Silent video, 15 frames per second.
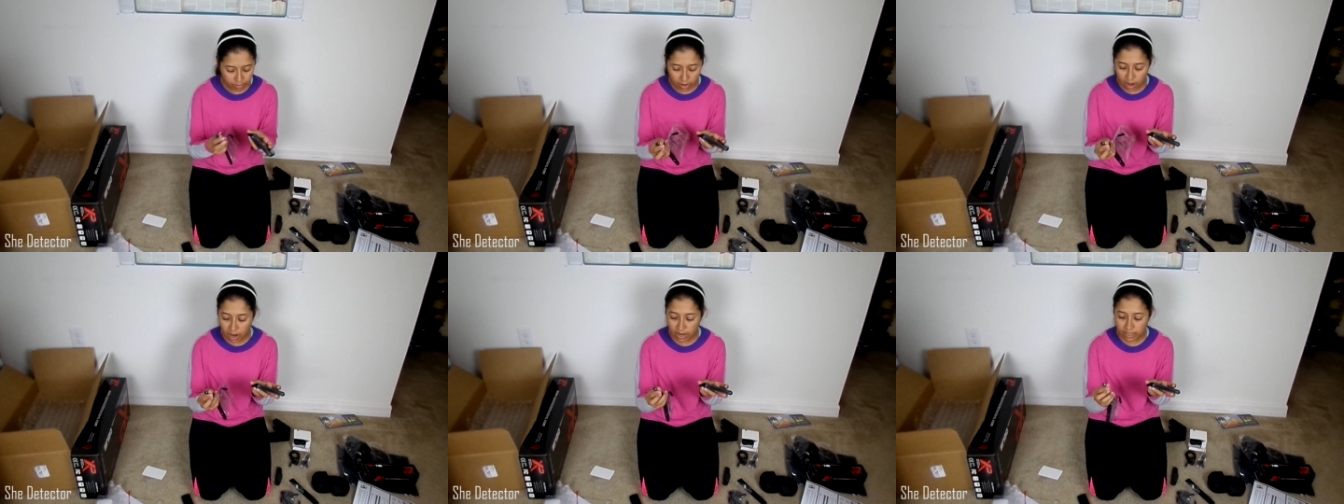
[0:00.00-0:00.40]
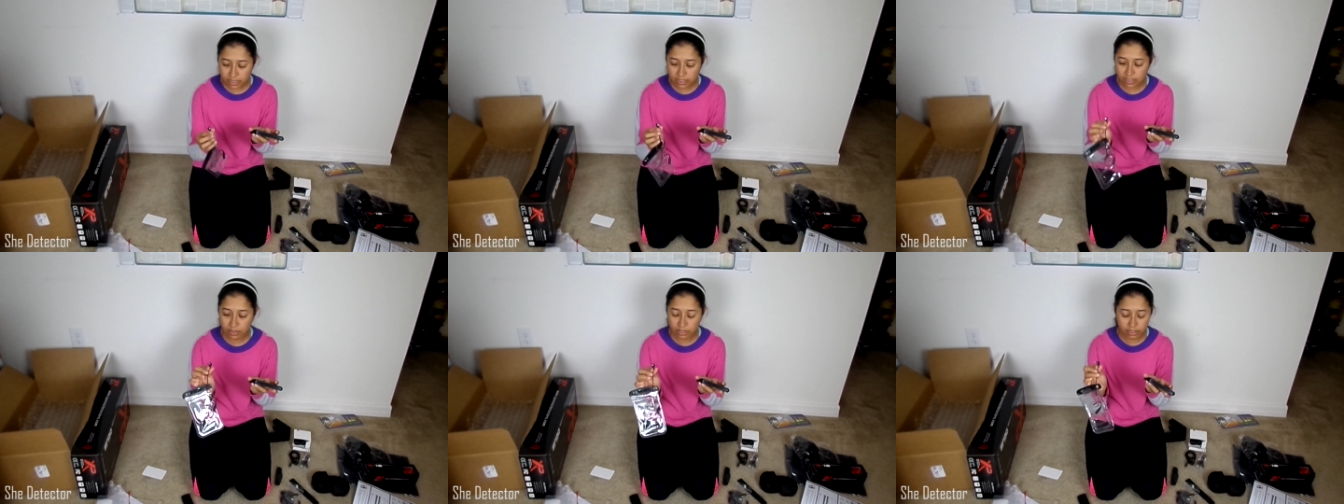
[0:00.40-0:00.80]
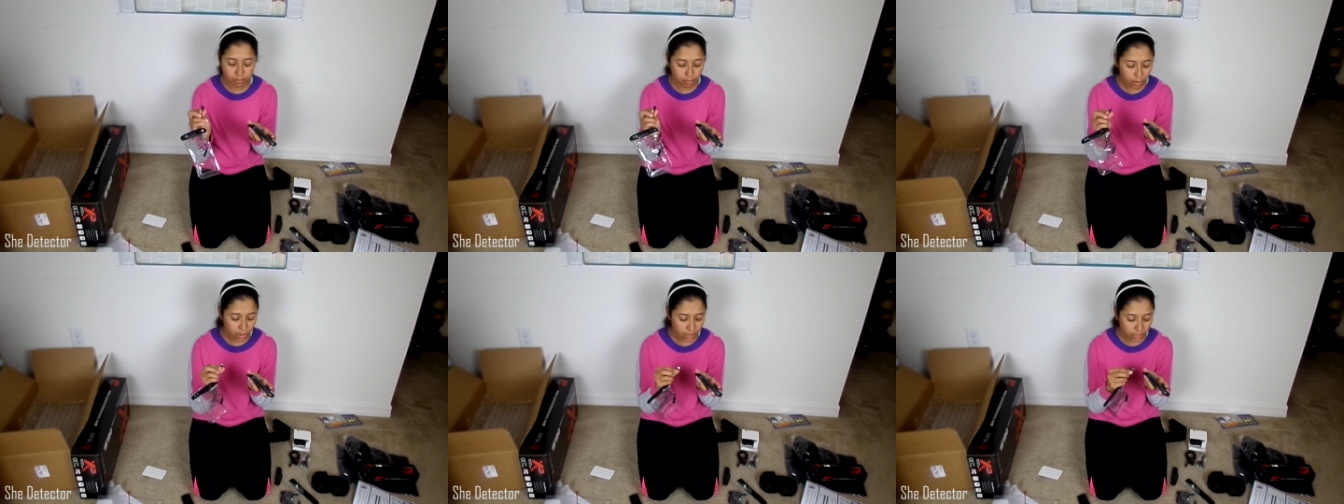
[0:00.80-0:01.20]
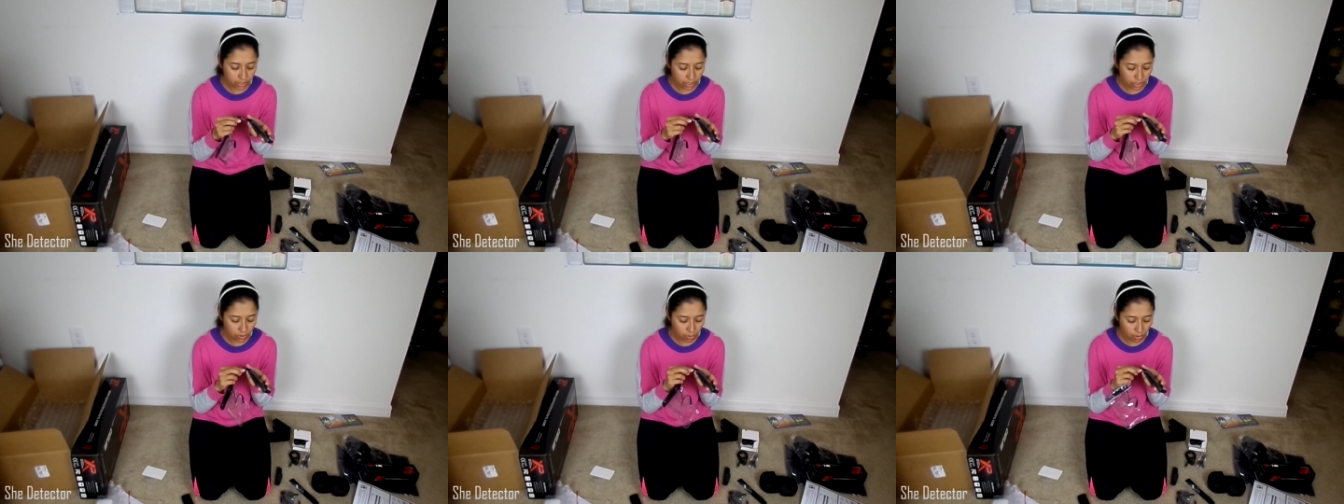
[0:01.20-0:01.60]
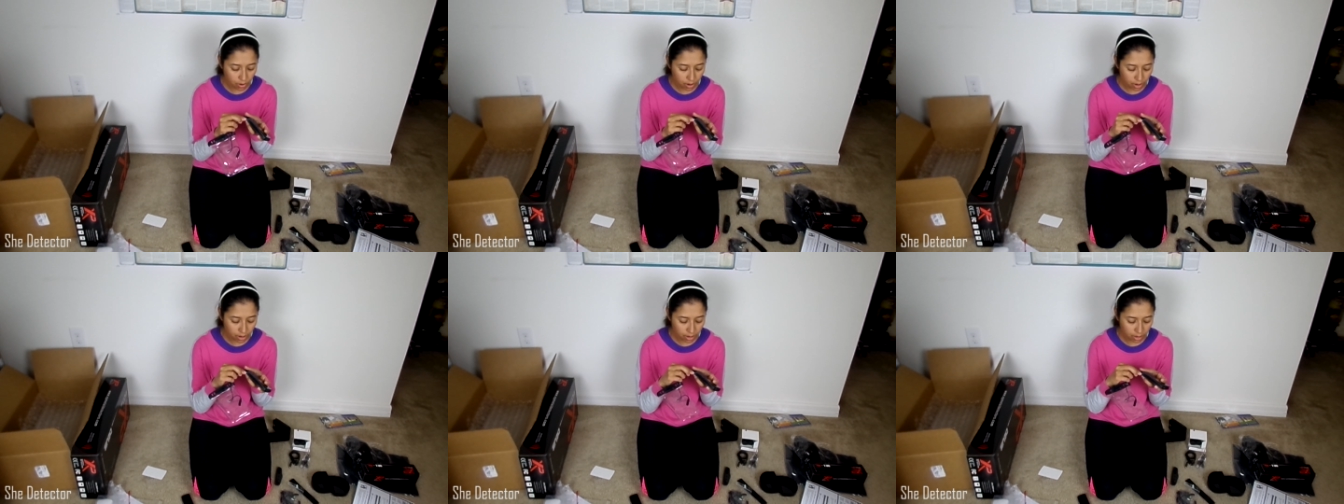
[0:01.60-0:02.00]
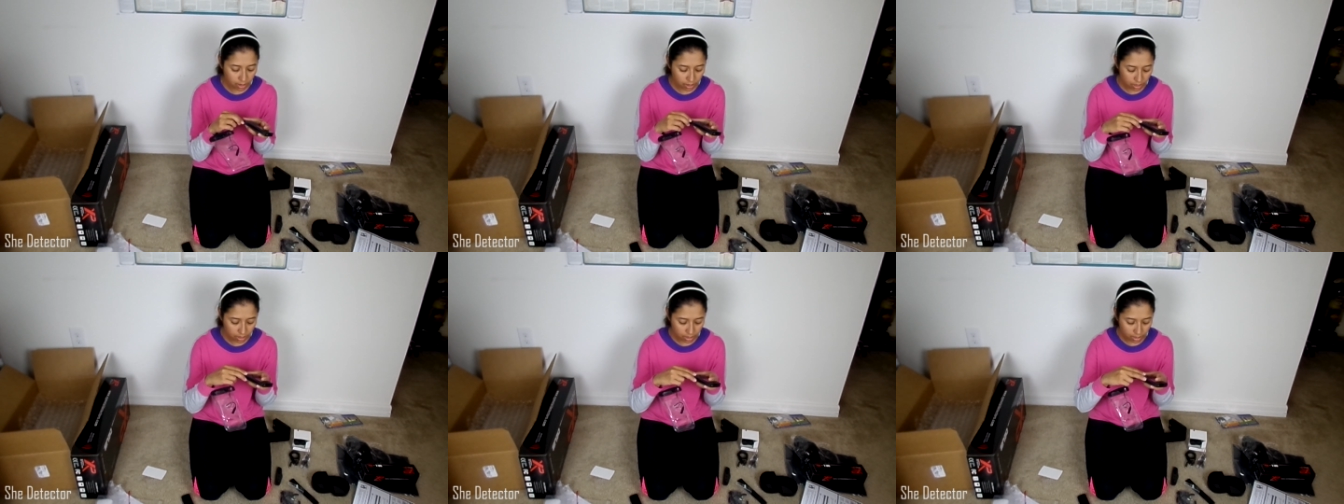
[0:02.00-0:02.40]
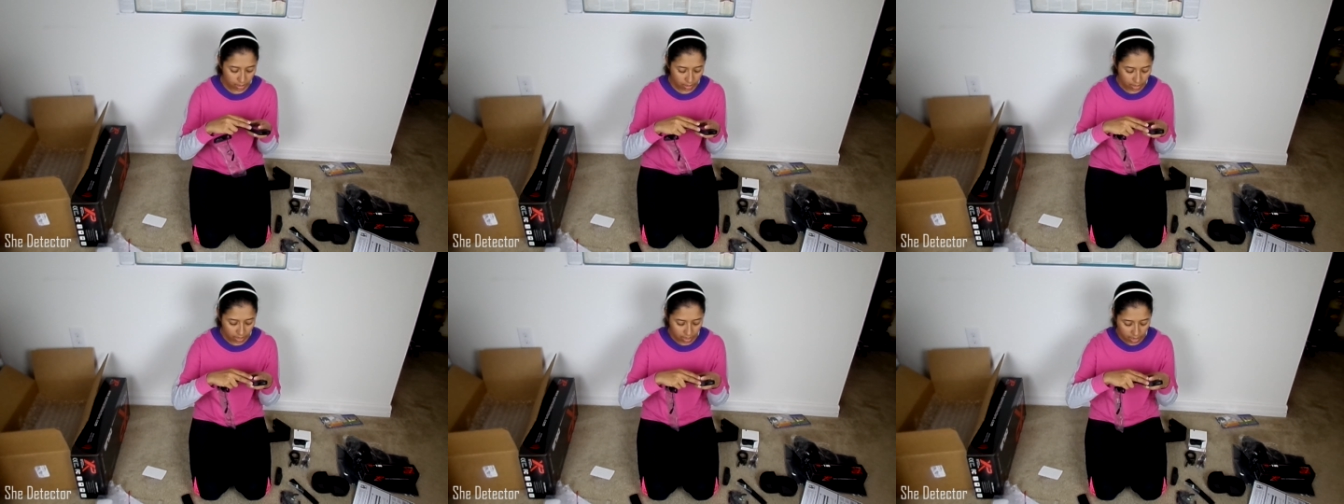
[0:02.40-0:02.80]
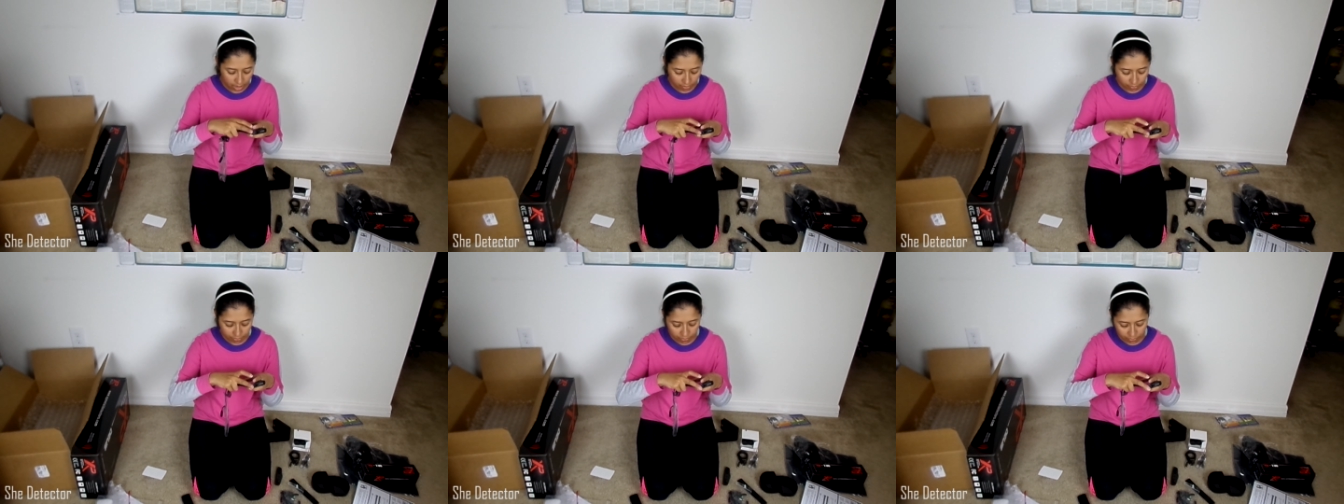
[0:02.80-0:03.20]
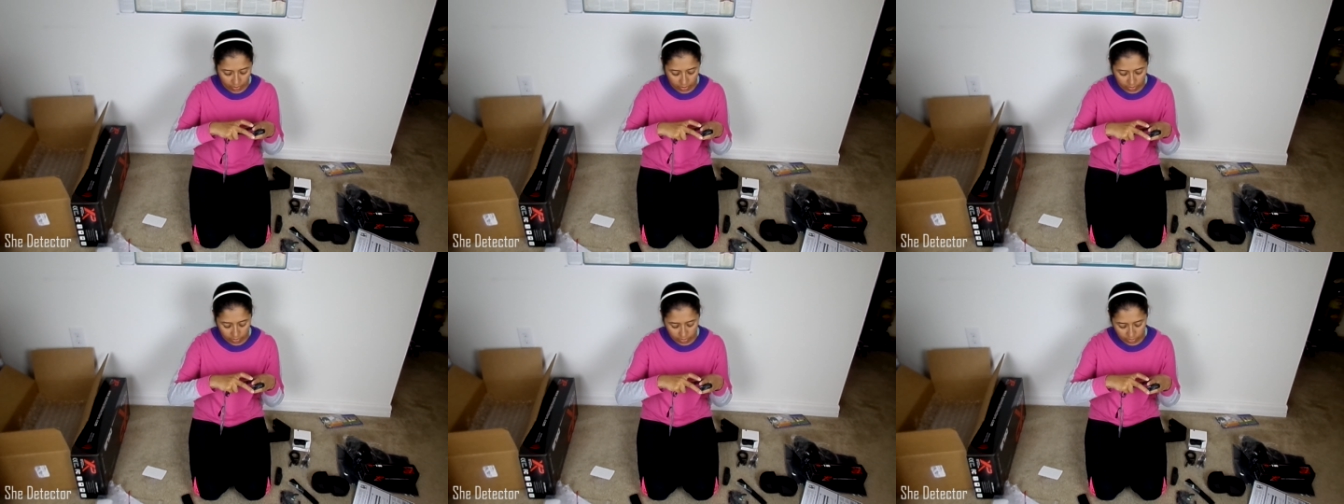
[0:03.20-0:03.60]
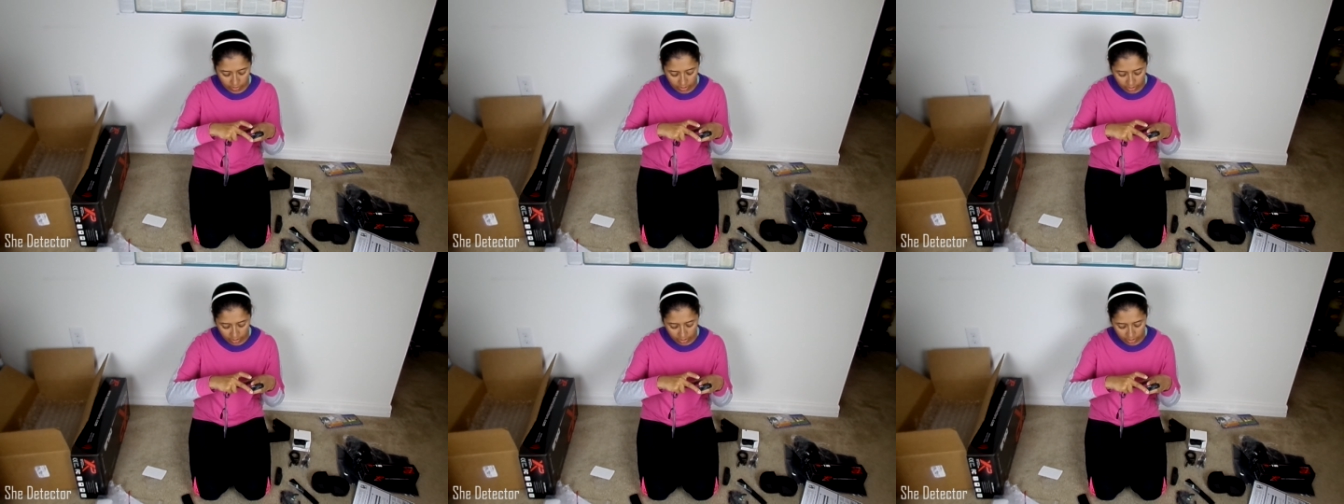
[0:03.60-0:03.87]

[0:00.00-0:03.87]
box, you can put your headphone